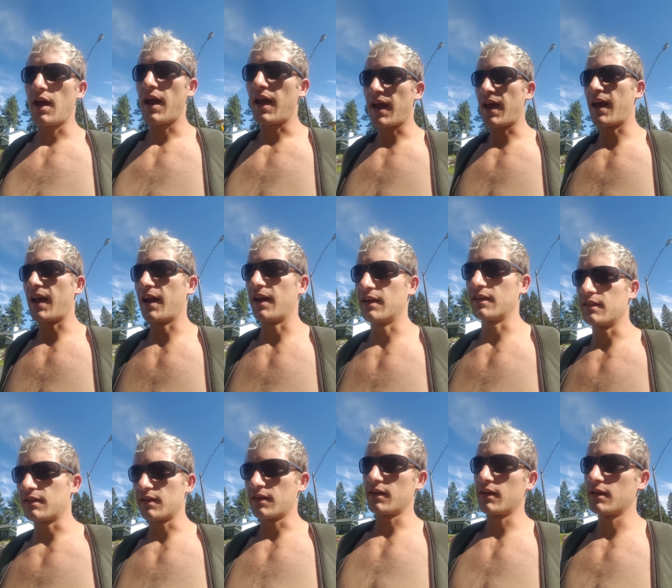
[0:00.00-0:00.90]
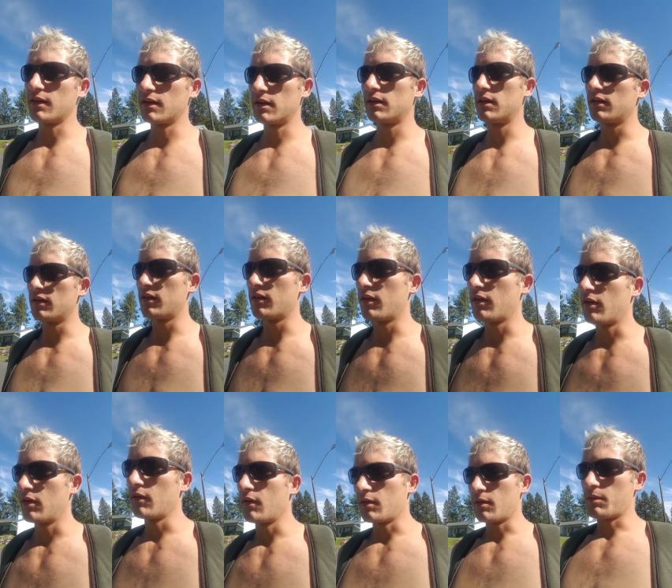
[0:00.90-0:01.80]

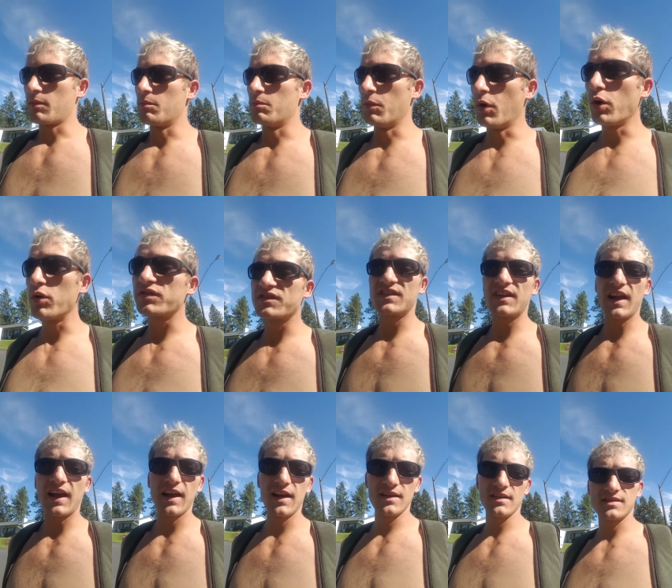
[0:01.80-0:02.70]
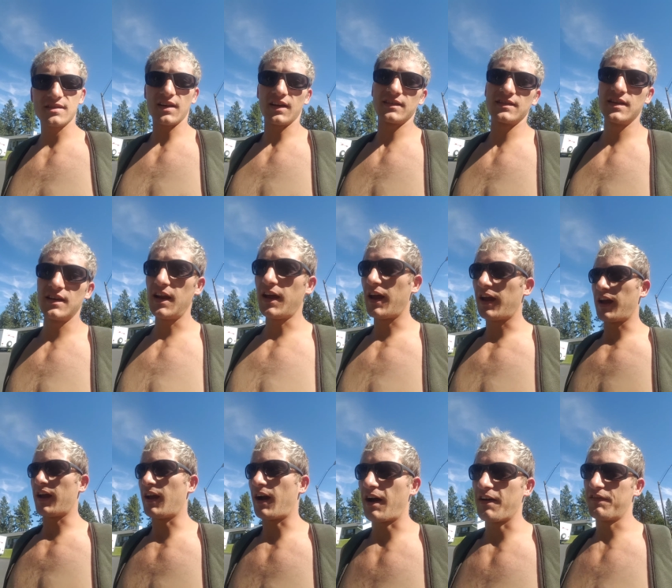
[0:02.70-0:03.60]
And most days, like
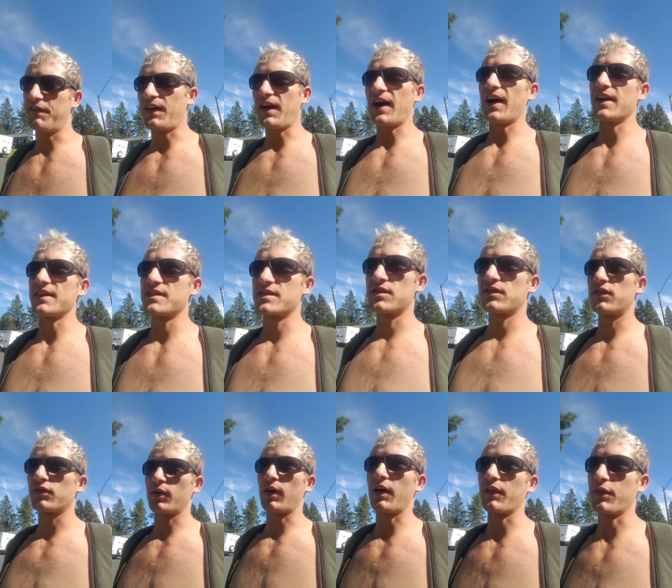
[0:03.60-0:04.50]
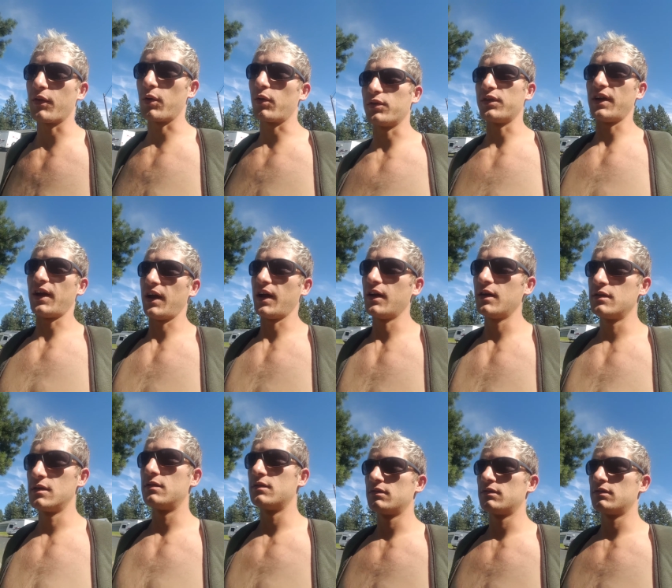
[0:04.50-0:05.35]
today, I fast throughout the whole day